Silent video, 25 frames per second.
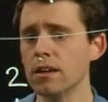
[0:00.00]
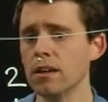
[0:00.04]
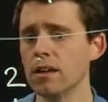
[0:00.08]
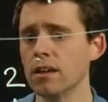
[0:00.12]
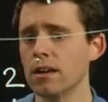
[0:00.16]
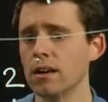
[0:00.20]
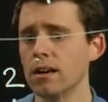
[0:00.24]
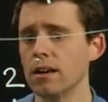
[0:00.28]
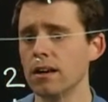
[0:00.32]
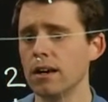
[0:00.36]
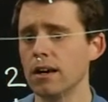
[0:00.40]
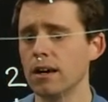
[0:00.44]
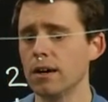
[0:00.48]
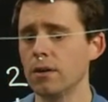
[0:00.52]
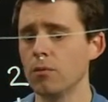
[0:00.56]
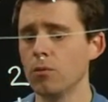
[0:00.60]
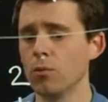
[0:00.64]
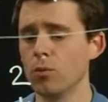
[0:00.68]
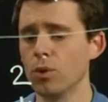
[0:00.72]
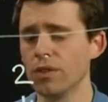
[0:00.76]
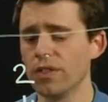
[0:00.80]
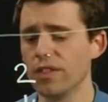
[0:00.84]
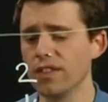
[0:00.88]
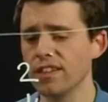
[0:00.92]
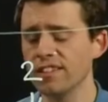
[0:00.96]
uh,
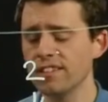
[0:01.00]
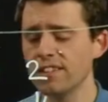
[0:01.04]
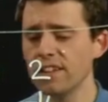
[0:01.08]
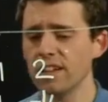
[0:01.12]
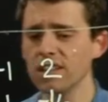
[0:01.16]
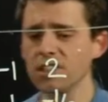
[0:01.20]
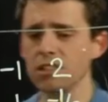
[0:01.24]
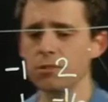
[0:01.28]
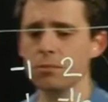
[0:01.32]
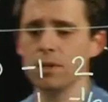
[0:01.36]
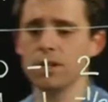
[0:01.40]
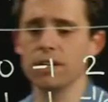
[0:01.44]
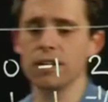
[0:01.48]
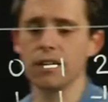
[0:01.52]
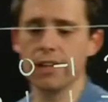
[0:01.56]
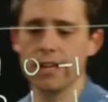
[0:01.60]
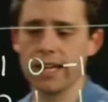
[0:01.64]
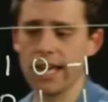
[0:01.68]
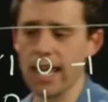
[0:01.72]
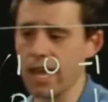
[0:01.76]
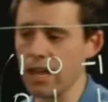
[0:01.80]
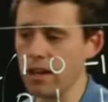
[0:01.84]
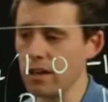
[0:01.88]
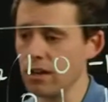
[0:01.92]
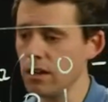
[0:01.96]
what this tells me,
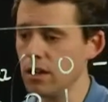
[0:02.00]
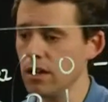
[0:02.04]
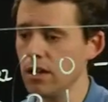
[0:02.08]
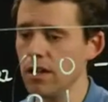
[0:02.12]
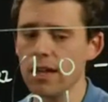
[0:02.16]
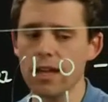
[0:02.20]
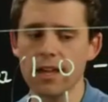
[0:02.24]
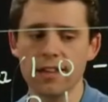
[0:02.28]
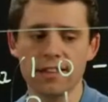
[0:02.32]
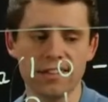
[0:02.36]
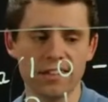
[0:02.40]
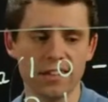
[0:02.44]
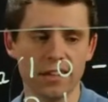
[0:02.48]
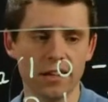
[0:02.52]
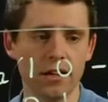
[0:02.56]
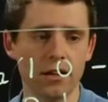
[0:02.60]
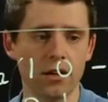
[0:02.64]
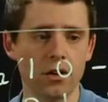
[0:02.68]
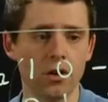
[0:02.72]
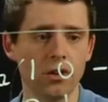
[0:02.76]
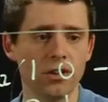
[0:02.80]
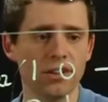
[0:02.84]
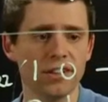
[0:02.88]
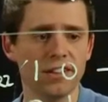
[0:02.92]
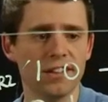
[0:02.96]
again, it's a
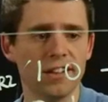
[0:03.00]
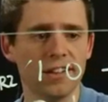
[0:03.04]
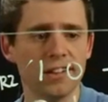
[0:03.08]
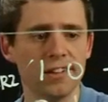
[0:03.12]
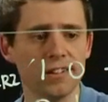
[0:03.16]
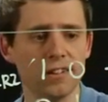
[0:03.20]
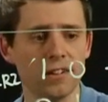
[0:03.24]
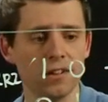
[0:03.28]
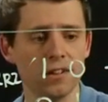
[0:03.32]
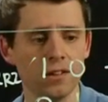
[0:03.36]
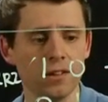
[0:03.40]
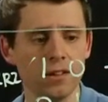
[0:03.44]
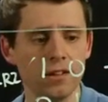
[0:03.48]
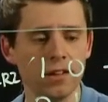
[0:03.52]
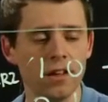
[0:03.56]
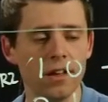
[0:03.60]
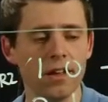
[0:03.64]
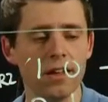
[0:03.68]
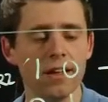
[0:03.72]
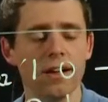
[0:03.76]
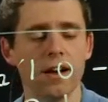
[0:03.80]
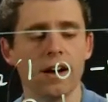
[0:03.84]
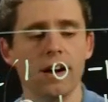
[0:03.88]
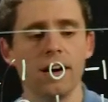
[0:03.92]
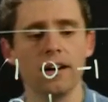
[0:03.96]
consistent
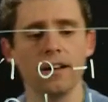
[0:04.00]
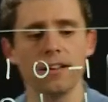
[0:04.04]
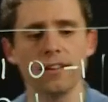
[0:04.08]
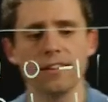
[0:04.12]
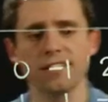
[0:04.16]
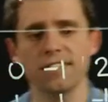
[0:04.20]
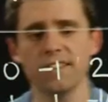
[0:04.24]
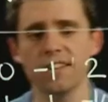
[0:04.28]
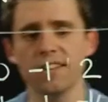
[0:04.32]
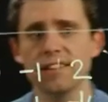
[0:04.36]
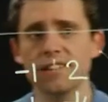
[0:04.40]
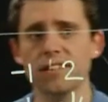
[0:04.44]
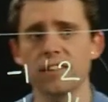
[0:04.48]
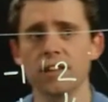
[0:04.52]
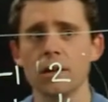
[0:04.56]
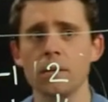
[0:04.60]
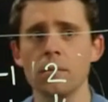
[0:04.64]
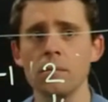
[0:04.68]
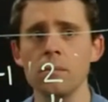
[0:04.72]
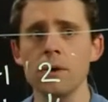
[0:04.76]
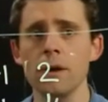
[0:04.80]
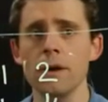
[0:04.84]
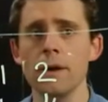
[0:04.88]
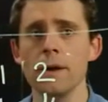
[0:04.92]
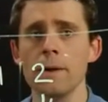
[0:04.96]
uh,
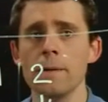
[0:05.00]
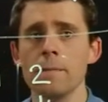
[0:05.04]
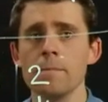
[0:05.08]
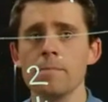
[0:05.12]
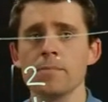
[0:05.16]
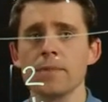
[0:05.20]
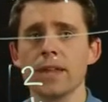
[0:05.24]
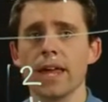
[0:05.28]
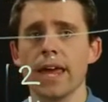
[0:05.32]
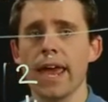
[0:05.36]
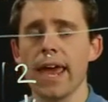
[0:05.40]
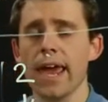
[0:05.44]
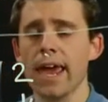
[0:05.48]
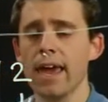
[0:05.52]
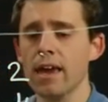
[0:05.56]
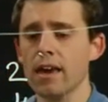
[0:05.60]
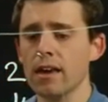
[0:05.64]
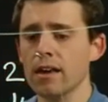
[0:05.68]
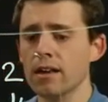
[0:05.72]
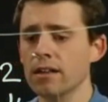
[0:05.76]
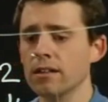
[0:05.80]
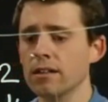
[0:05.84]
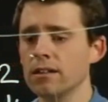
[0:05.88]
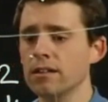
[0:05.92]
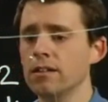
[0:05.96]
system.
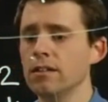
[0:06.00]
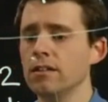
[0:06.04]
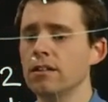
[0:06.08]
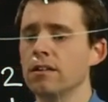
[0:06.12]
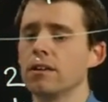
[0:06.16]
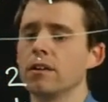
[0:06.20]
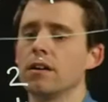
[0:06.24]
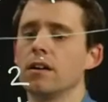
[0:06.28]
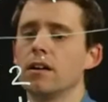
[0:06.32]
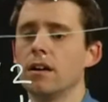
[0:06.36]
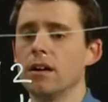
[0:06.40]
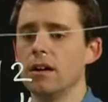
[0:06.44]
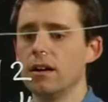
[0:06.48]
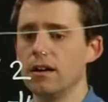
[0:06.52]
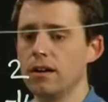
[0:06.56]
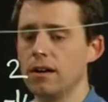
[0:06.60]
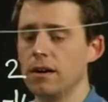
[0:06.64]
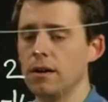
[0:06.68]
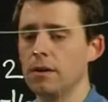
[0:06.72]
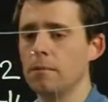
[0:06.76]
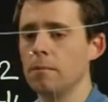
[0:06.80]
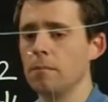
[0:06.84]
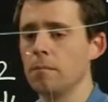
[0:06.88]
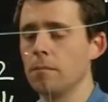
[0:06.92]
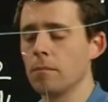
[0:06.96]
And
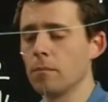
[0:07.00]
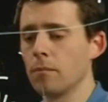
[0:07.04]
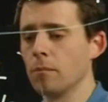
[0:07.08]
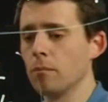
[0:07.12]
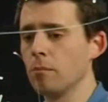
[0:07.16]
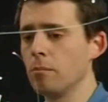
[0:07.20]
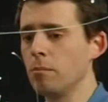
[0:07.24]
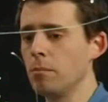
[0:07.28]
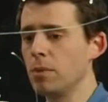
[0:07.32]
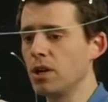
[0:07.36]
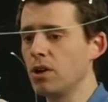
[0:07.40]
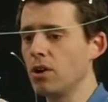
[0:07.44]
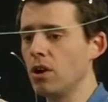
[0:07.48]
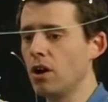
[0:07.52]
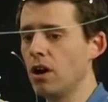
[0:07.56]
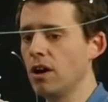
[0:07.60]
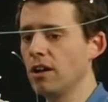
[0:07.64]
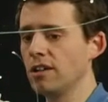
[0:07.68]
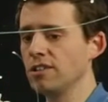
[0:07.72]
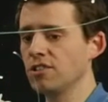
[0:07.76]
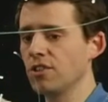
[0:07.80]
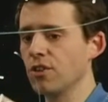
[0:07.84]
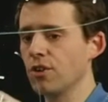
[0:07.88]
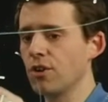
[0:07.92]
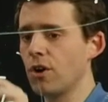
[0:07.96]
um,
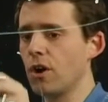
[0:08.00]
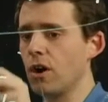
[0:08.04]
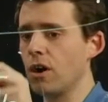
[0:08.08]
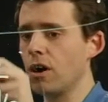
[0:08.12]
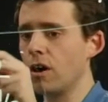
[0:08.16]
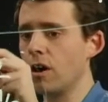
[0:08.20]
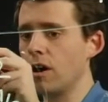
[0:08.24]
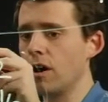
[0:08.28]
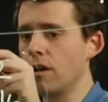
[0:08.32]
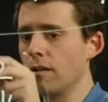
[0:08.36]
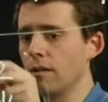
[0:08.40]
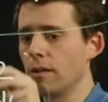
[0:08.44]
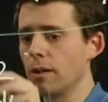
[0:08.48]
because there are